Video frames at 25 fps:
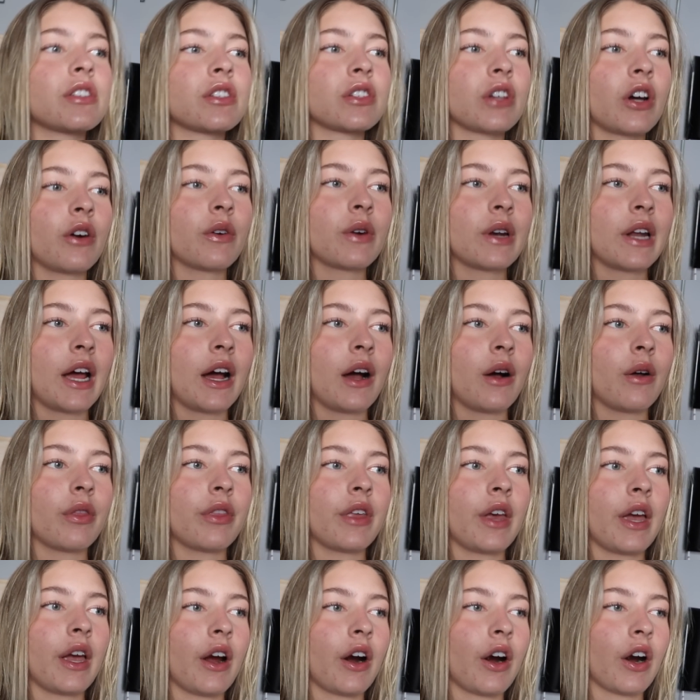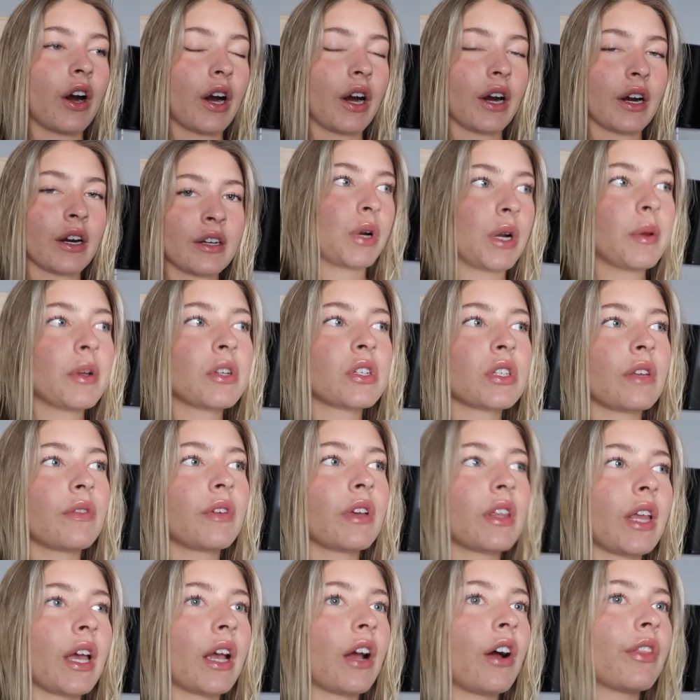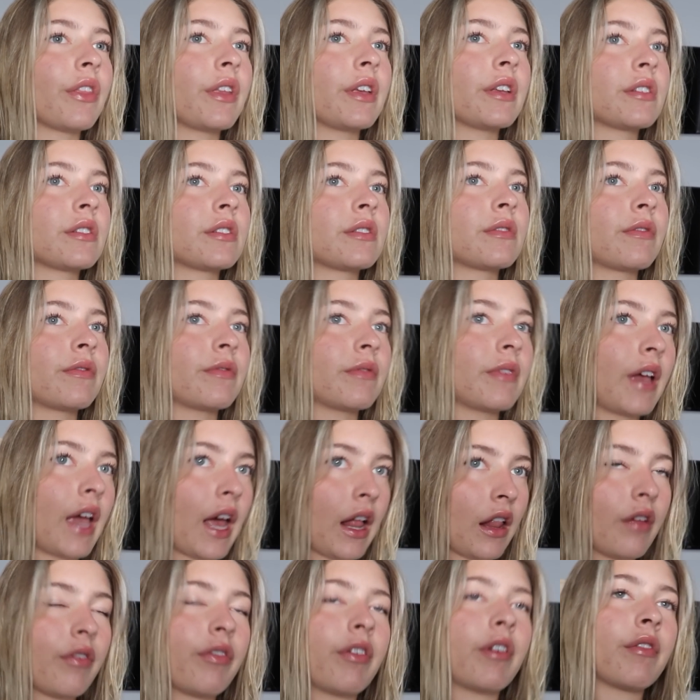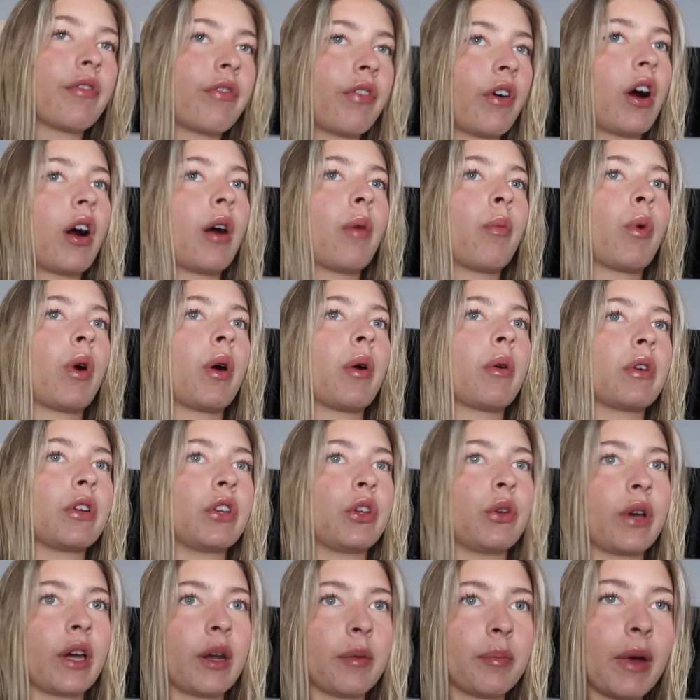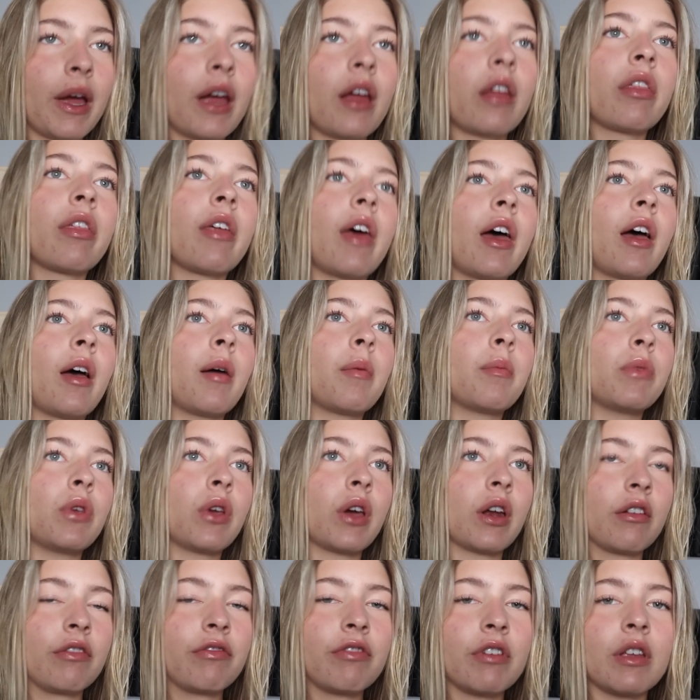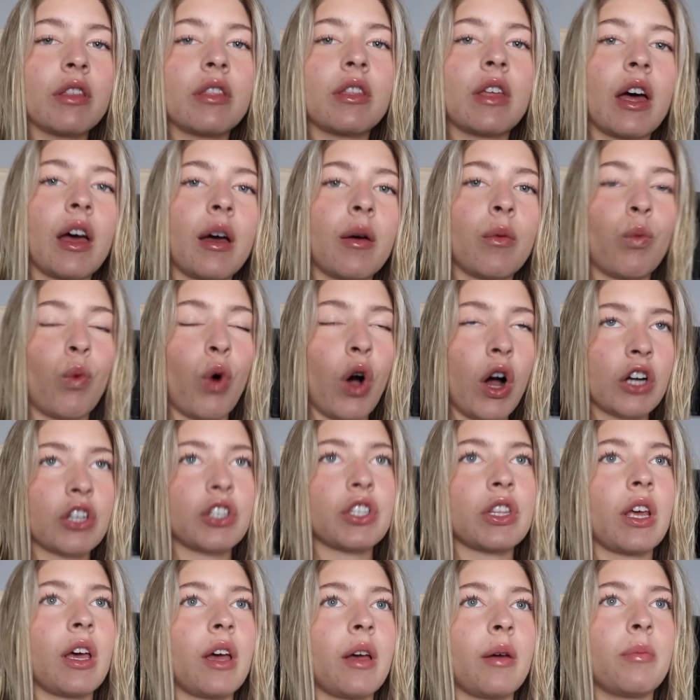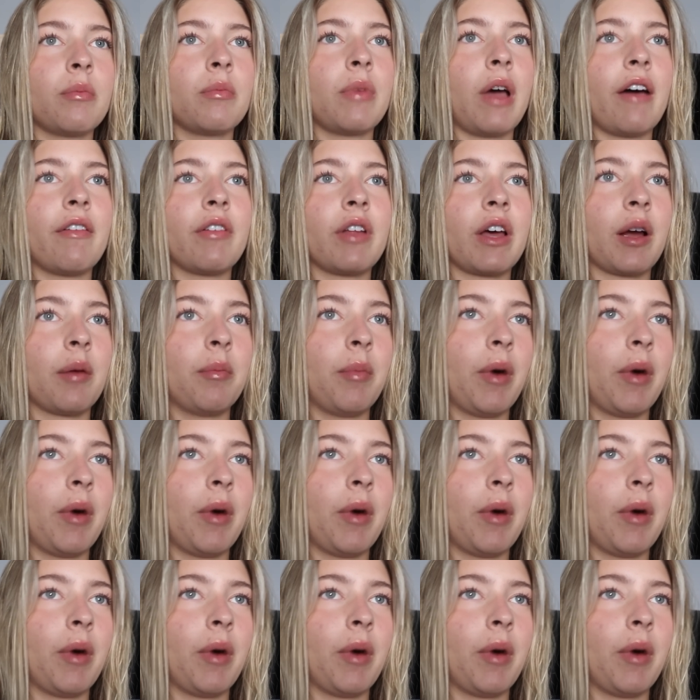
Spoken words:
so now they are pretty much living like on this elephant farm where you get to bathe them, you get to feed them, wash them, have like a